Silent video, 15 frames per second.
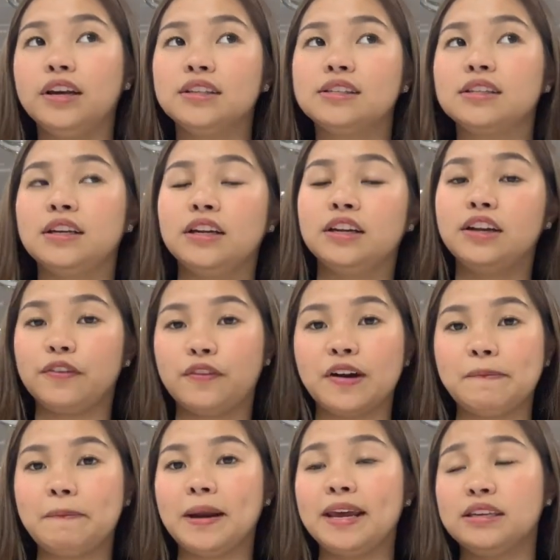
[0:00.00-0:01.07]
it's in a
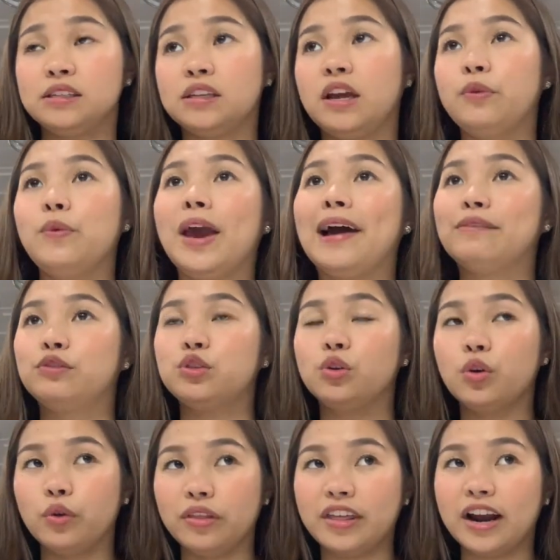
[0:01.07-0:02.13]
different place, and we have to
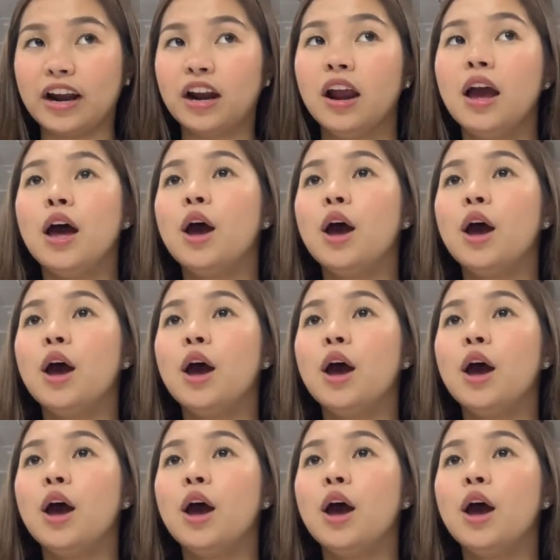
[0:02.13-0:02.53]
go there.